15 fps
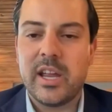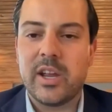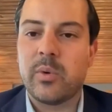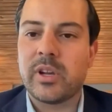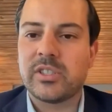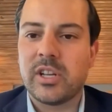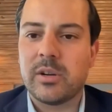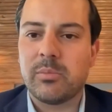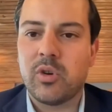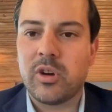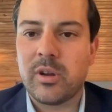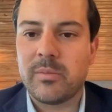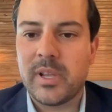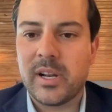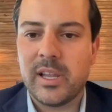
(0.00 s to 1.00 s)
quick start
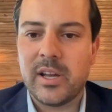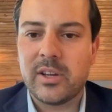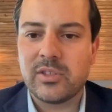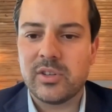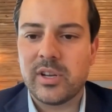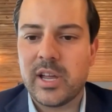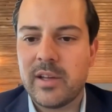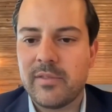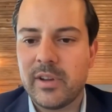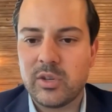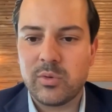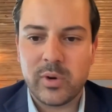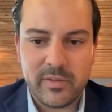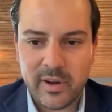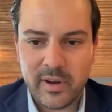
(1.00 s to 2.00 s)
program that allows you to have a
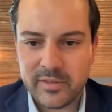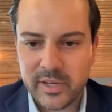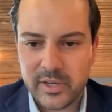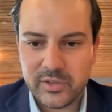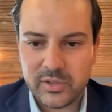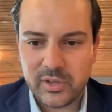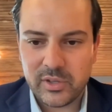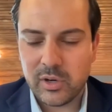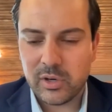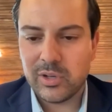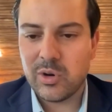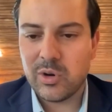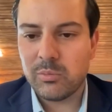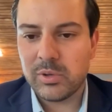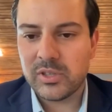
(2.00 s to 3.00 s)
$25,000
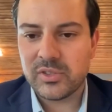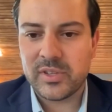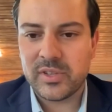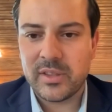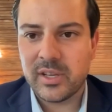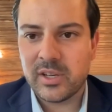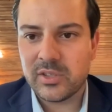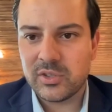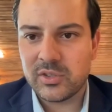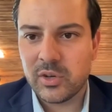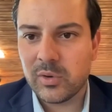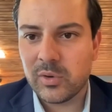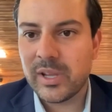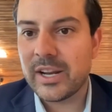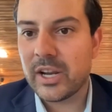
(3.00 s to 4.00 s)
loan plus a
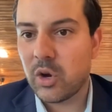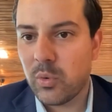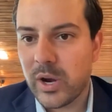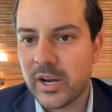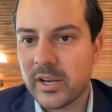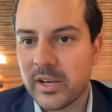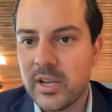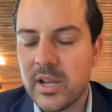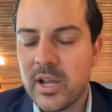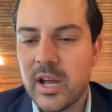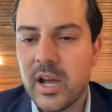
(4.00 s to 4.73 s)
$10,000 line of credit